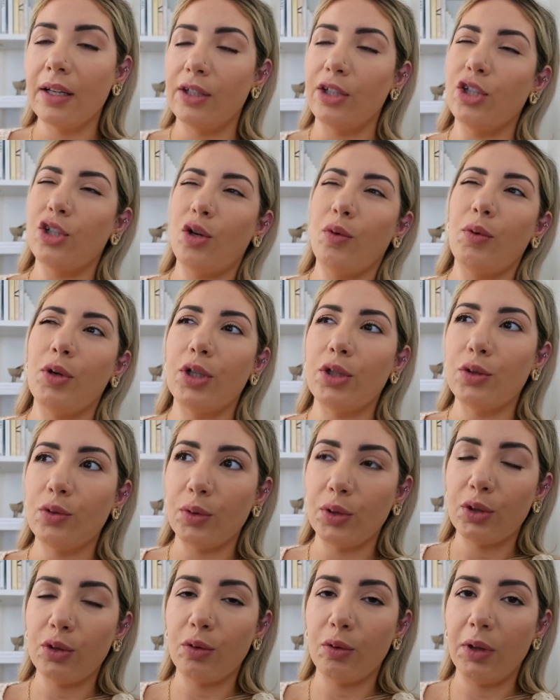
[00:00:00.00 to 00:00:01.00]
You don't want to do
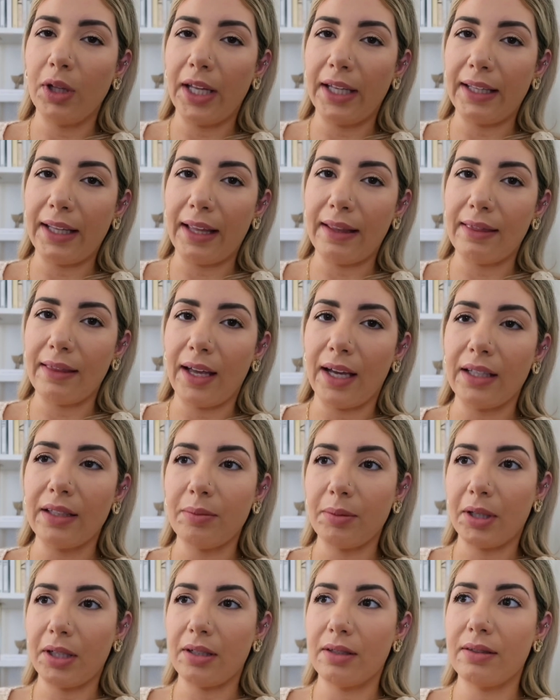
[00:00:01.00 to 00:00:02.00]
it too late at night
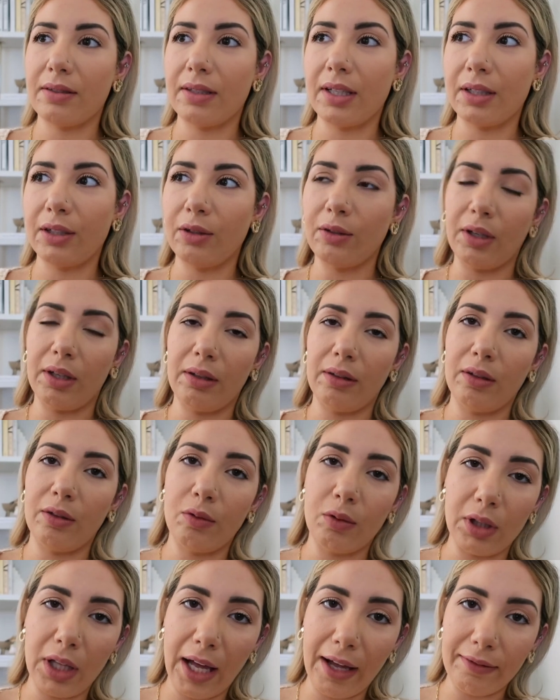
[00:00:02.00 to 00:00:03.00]
because then you, you
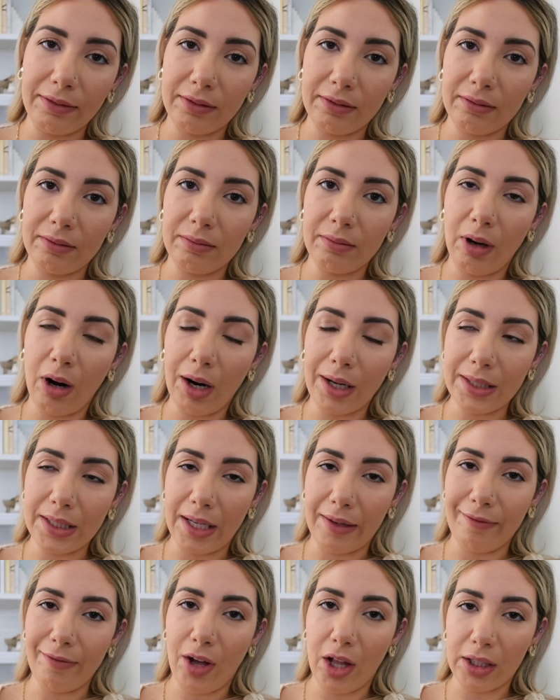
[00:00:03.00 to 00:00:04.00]
will have a hard
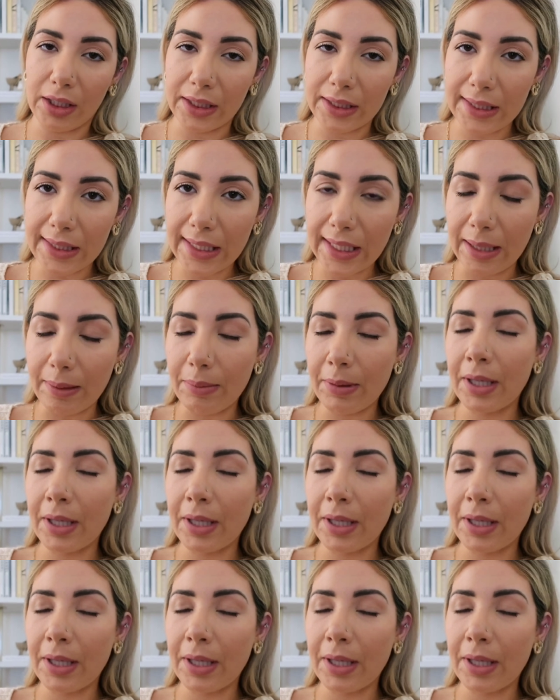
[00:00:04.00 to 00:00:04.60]
time falling asleep.